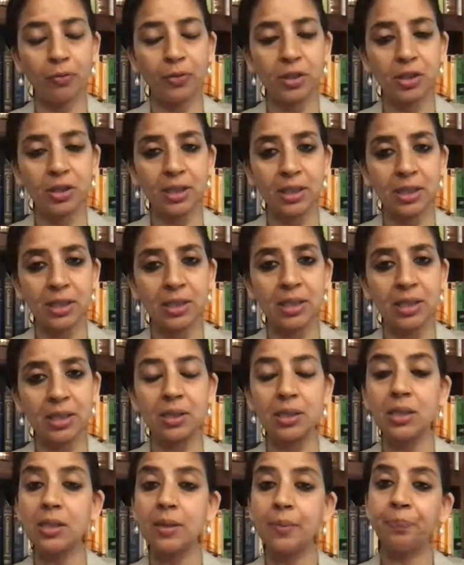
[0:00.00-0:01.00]

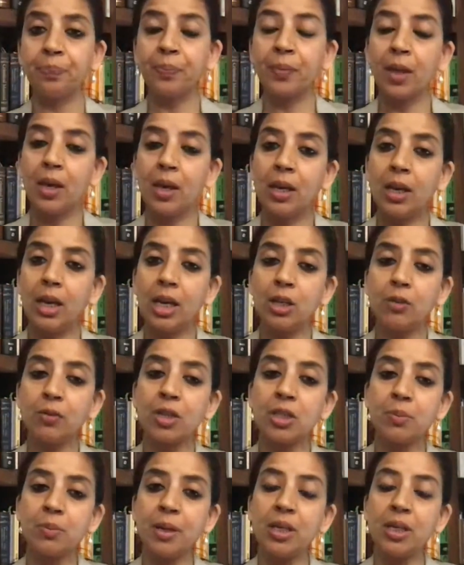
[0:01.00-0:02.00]
citizens, it
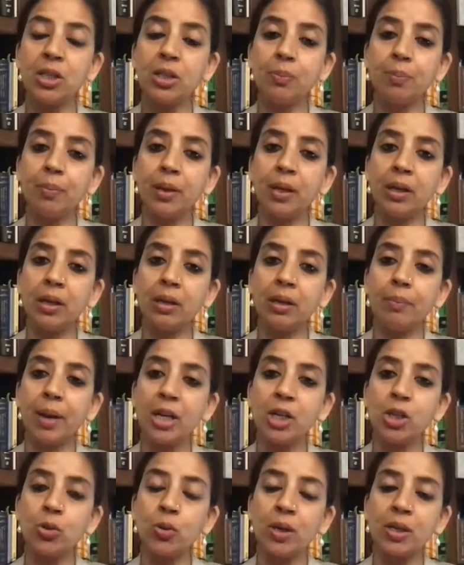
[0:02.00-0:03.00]
was
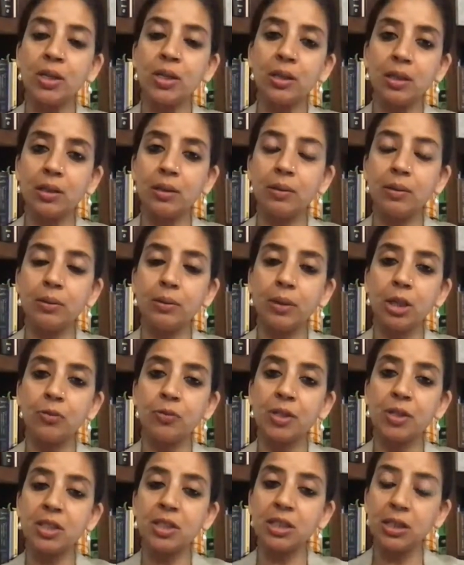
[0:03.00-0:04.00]
it
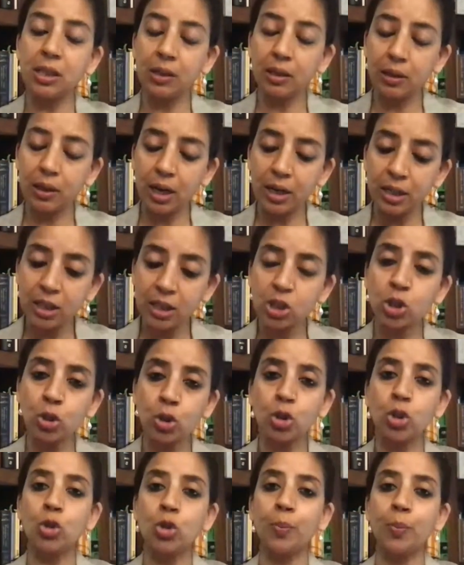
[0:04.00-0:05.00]
was
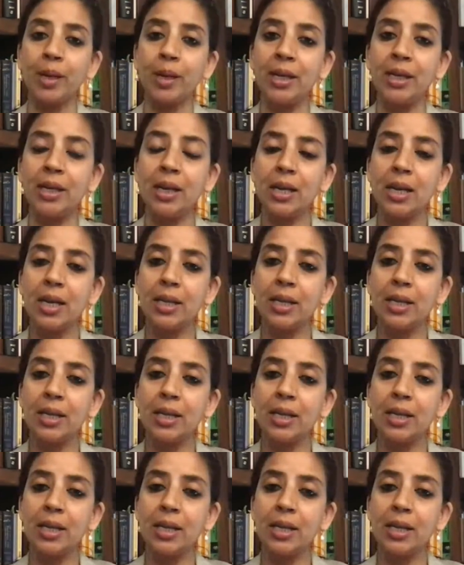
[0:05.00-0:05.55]
understood to mean